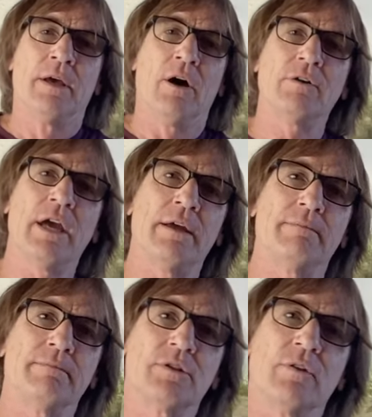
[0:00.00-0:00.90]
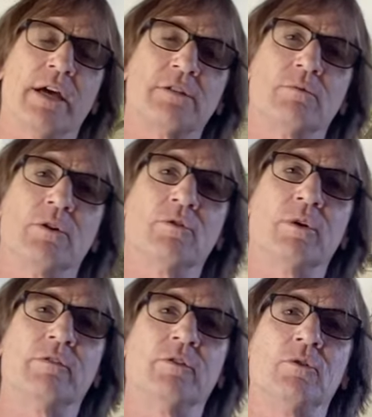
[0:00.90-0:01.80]
Okay, so that's a real
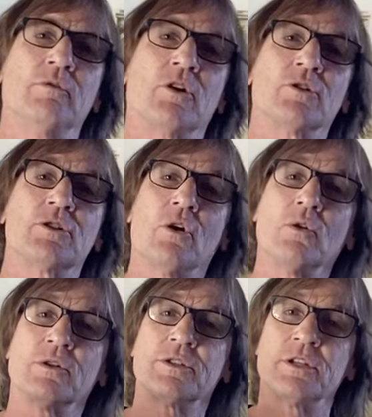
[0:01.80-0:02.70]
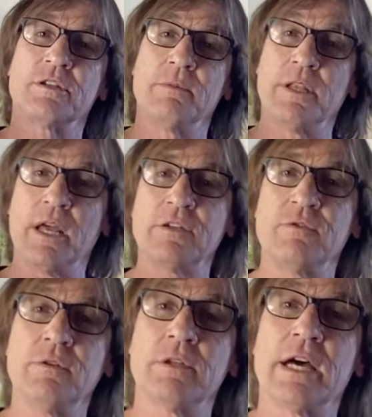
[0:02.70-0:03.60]
quick view of our solar system. In the next
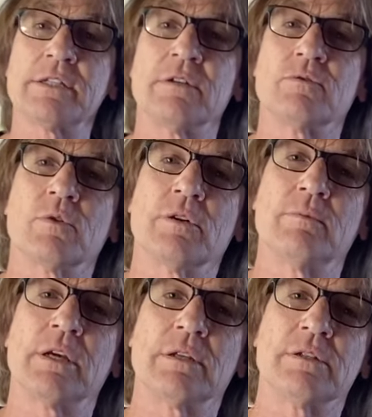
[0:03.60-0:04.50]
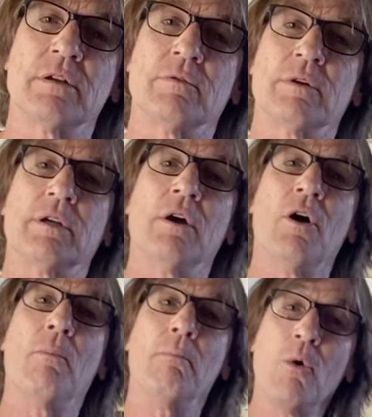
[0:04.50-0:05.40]
few lessons, we're going to be considering
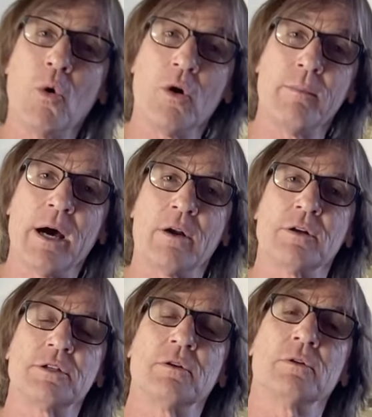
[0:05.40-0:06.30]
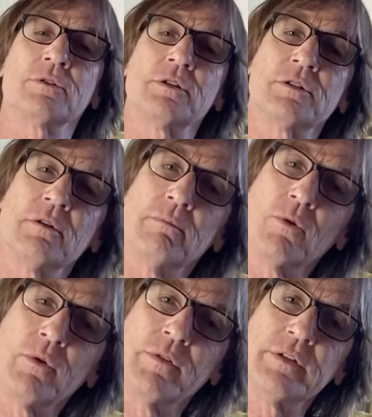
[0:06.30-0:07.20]
more about our solar system,
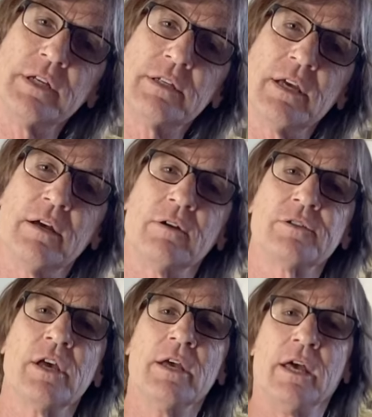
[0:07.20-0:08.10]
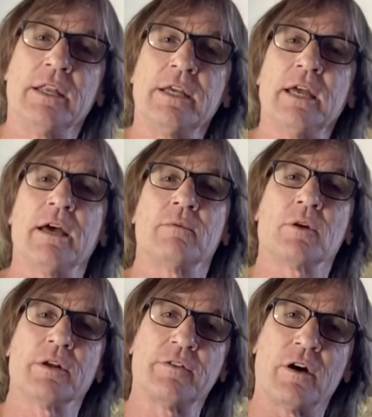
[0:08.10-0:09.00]
more of the details, and again,
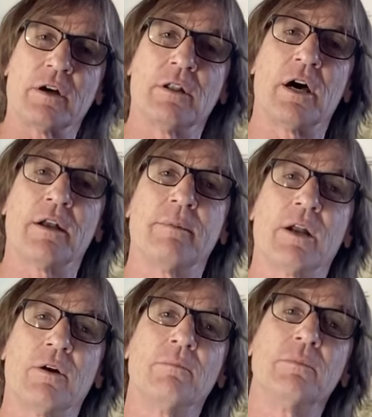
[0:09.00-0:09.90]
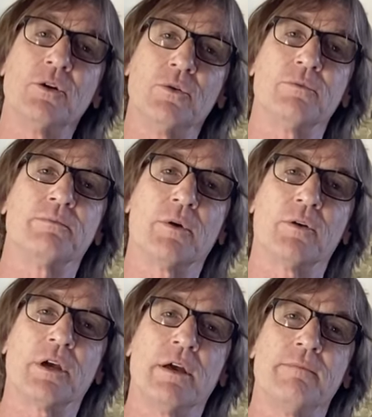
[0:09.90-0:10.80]
we're going to talk a lot about our moon.
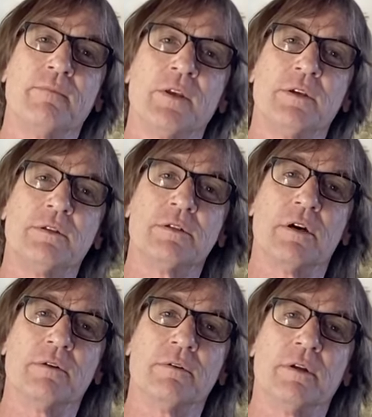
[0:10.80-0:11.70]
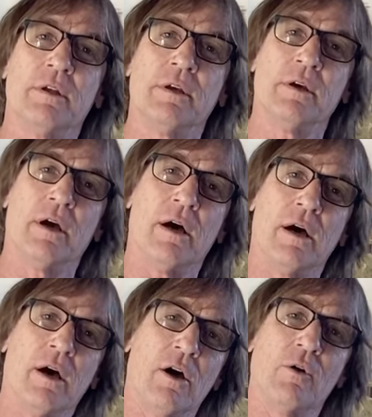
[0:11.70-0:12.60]
Okay, so
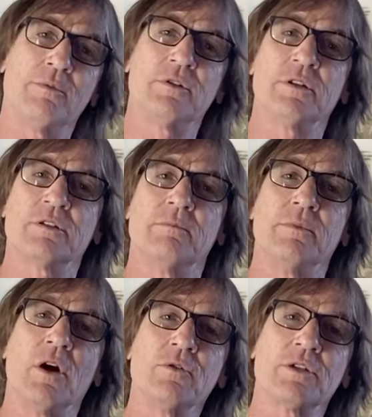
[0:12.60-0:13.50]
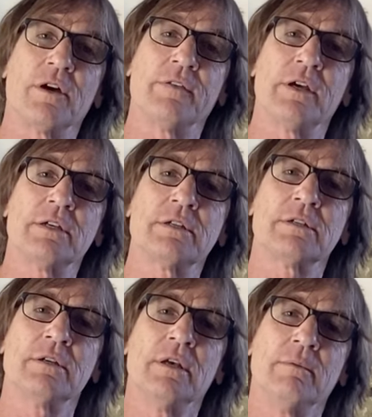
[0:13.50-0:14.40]
I hope you took some notes on
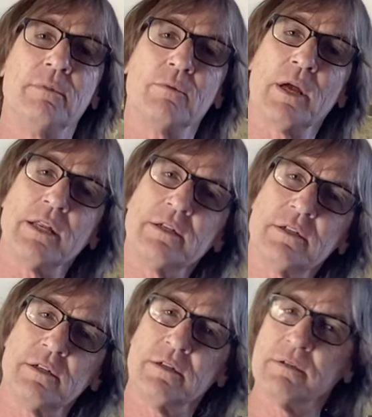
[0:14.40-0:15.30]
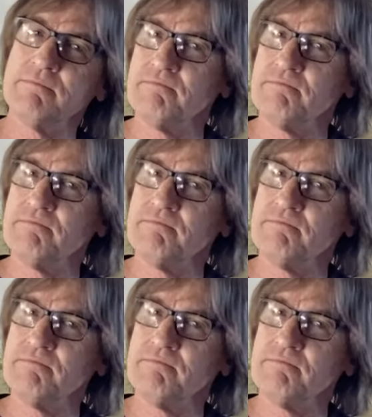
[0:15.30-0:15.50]
this. Be ready to